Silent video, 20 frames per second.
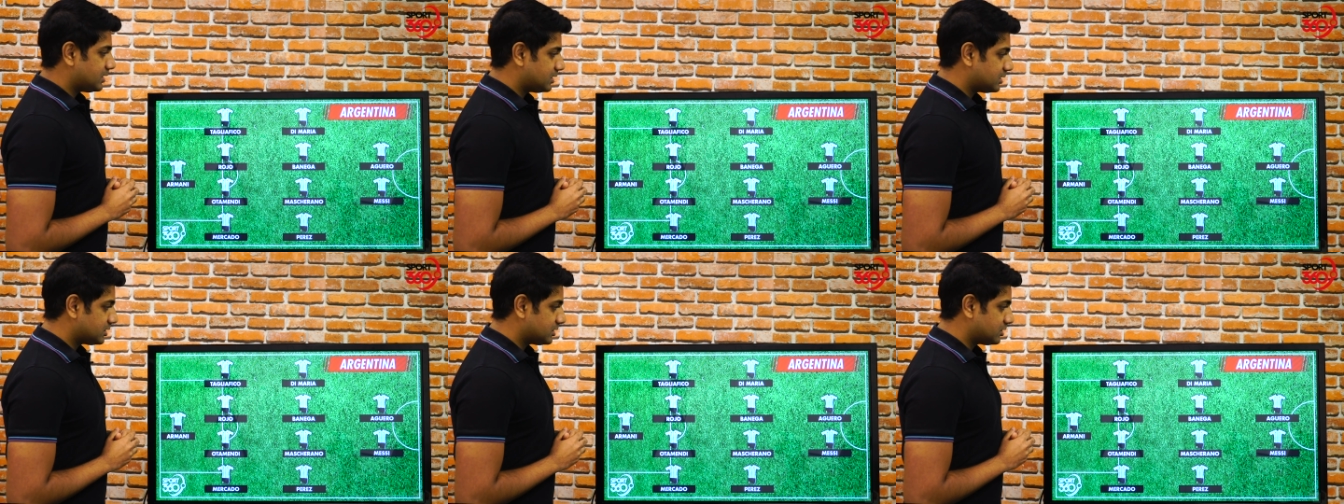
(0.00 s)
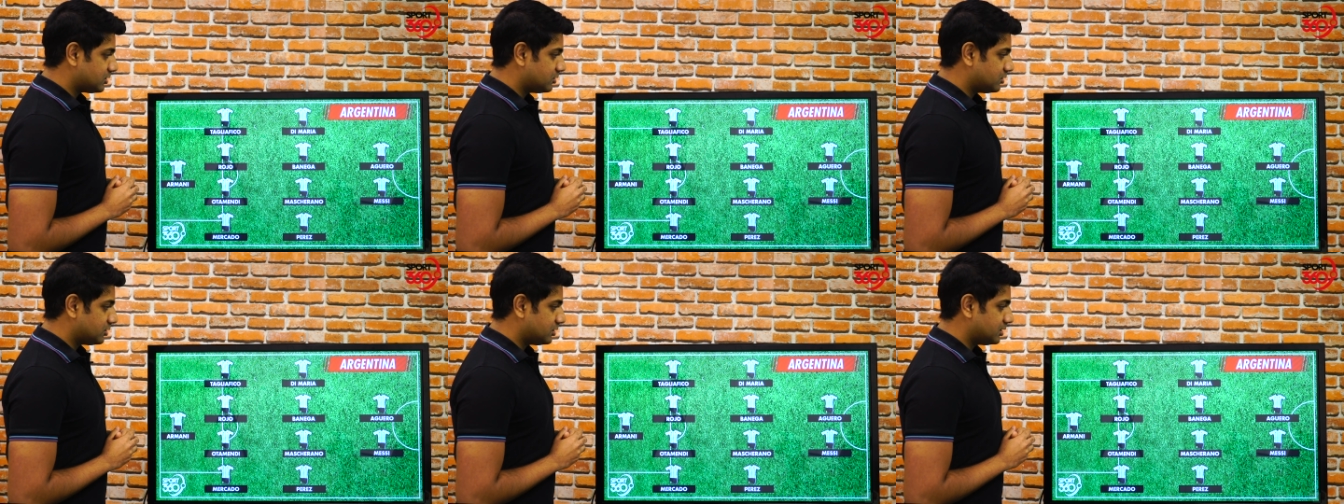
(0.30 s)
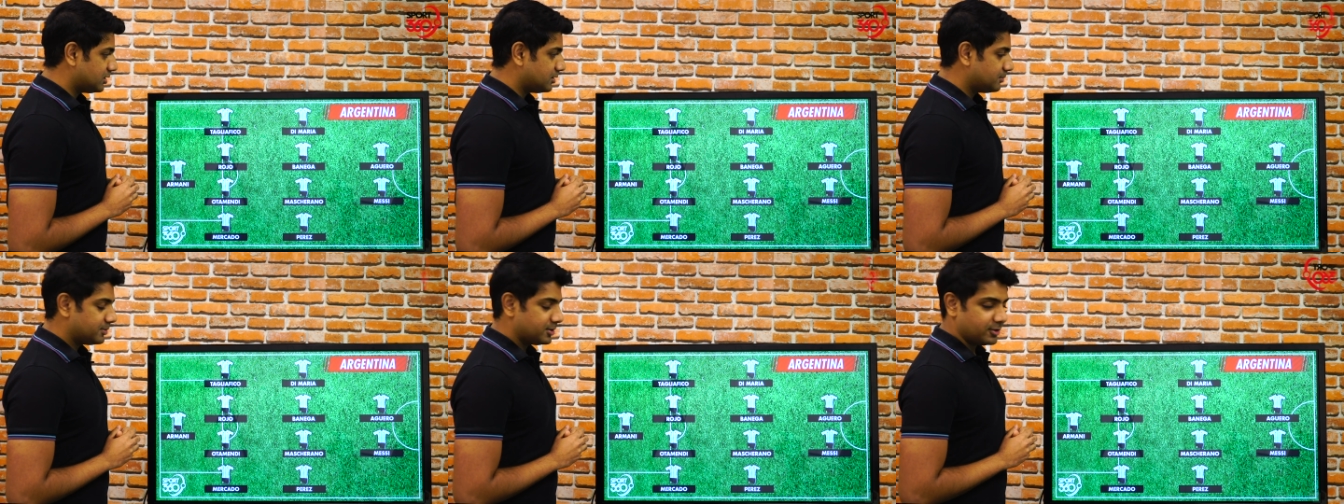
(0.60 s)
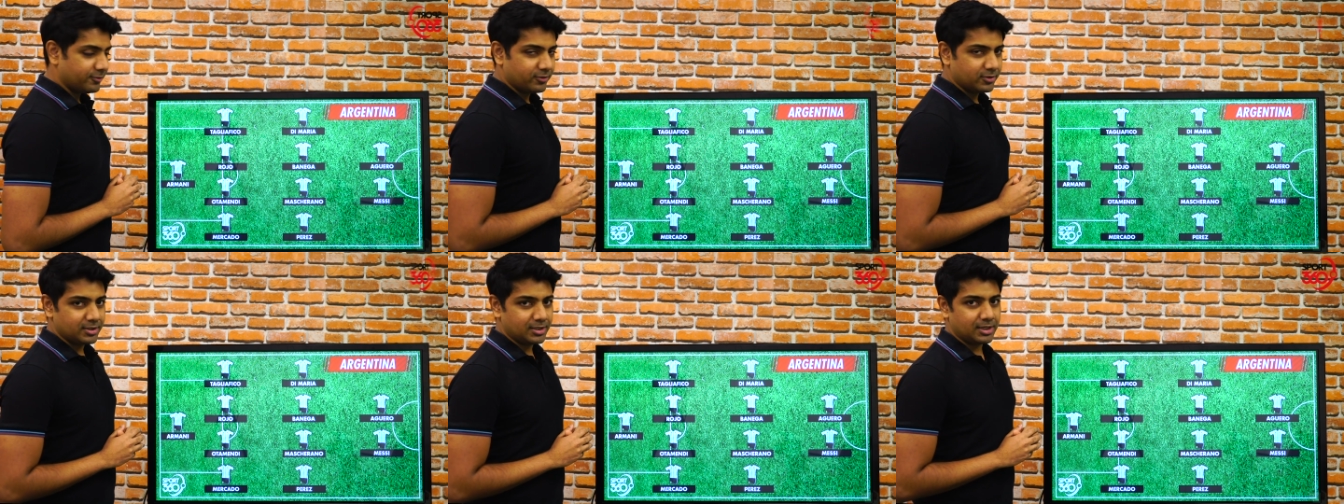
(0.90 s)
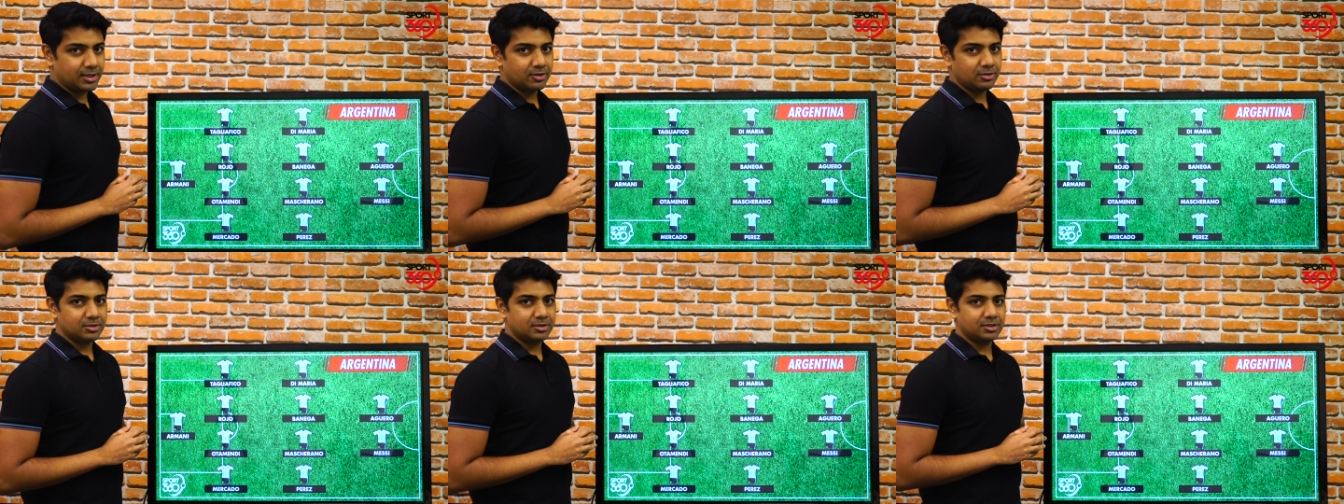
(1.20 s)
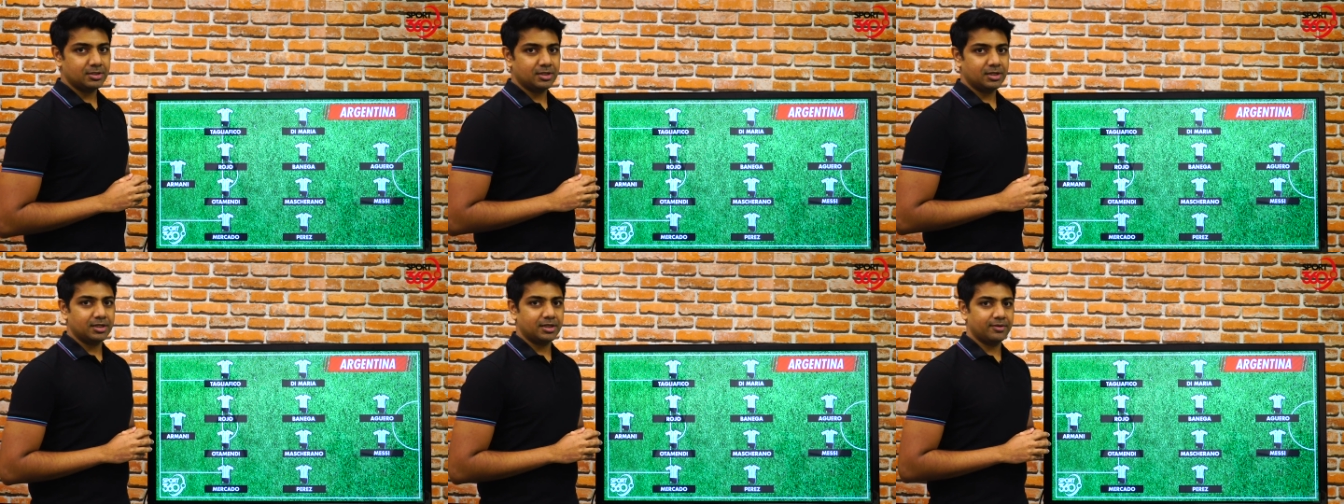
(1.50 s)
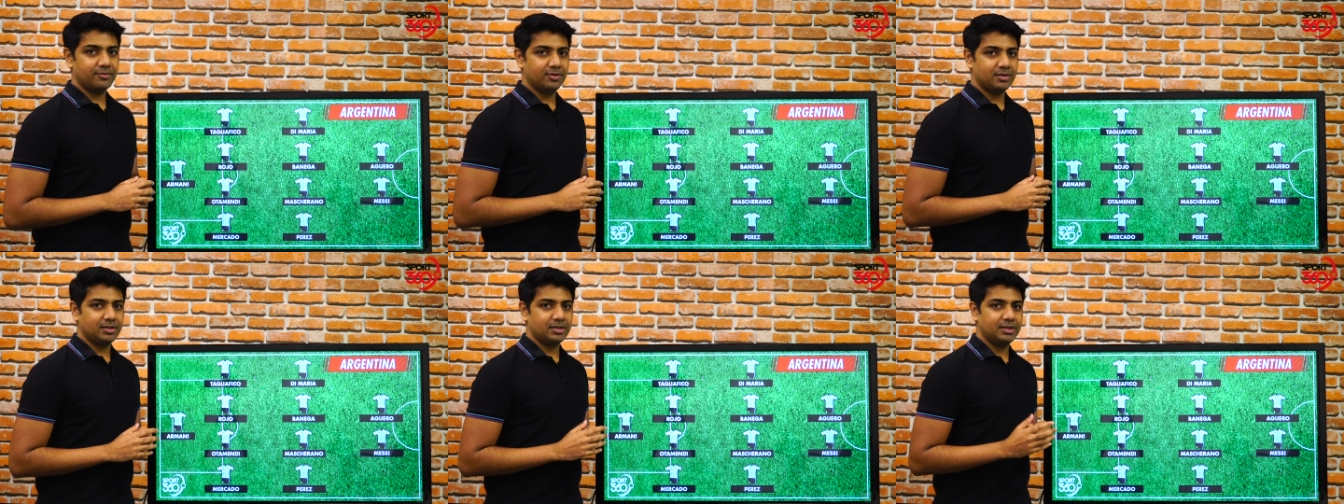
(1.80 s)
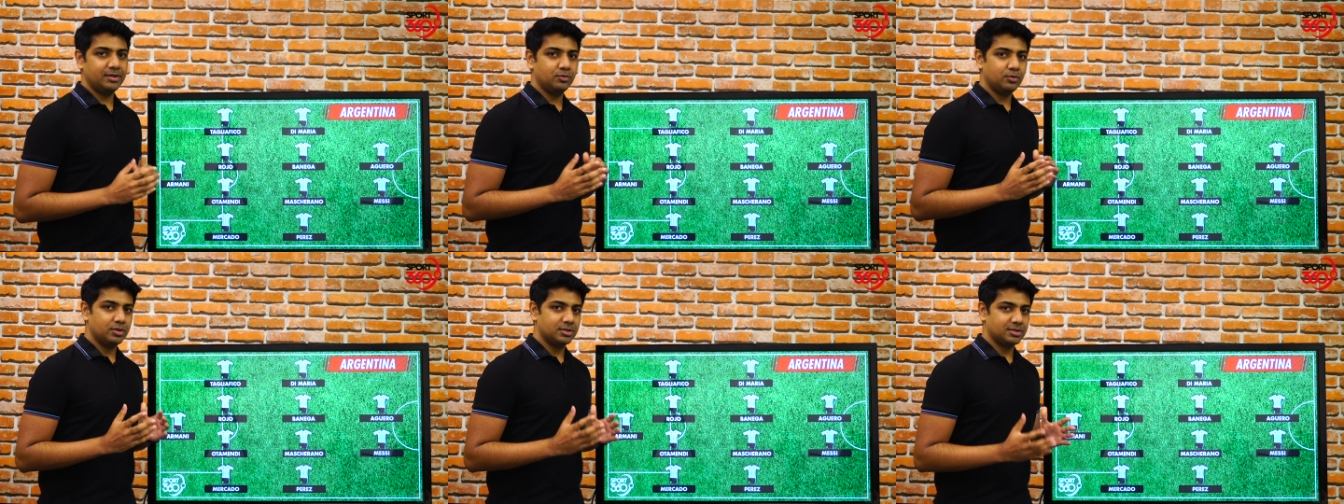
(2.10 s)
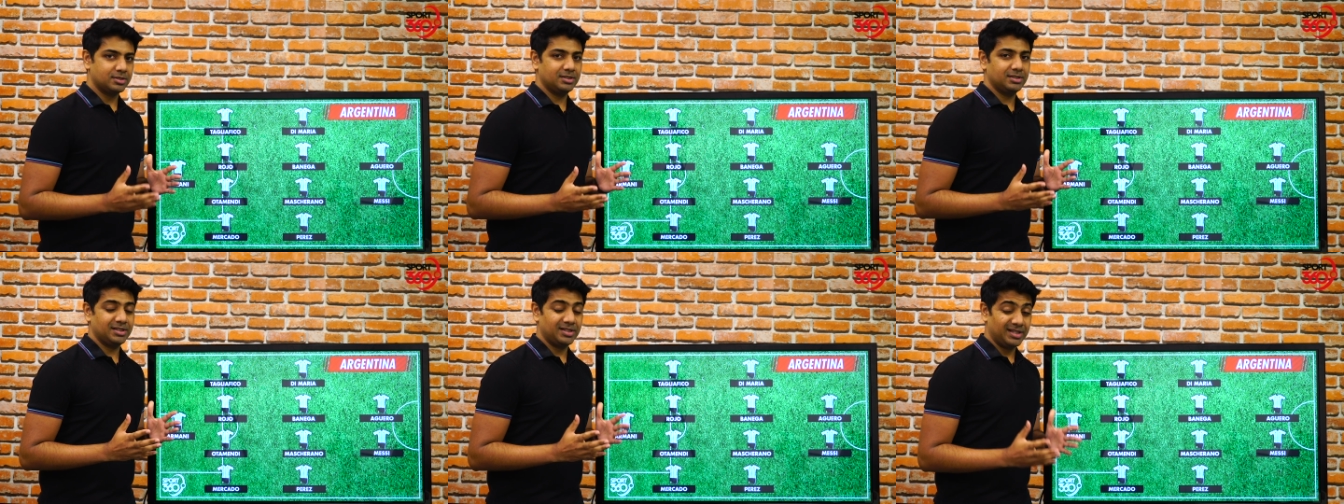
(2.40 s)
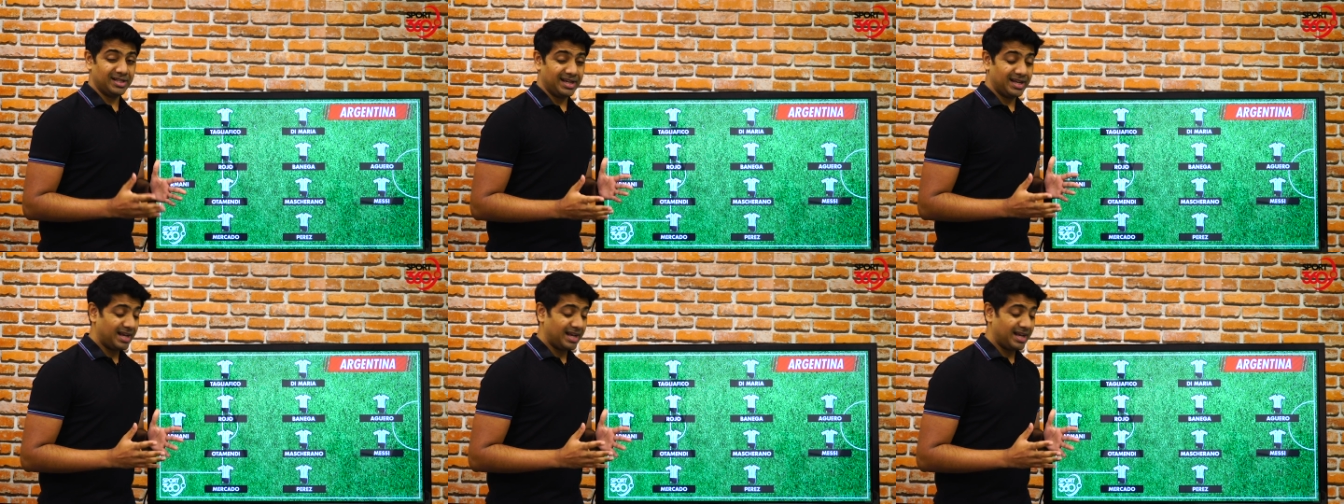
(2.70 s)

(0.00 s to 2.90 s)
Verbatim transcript: you know a little bit of a doubt uh, given he wasn't